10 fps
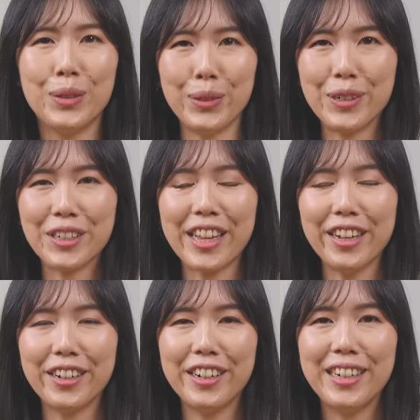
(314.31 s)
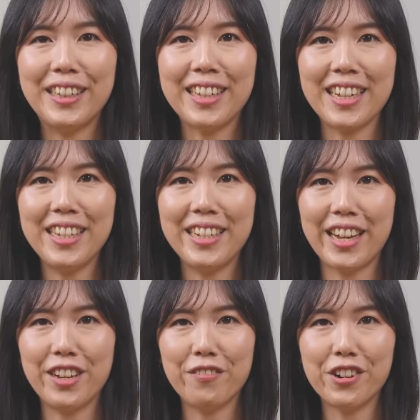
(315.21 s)
Two years later, in
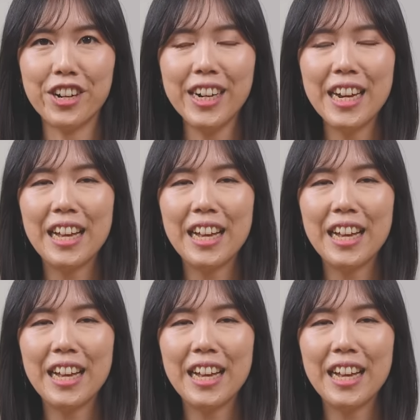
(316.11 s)
1984,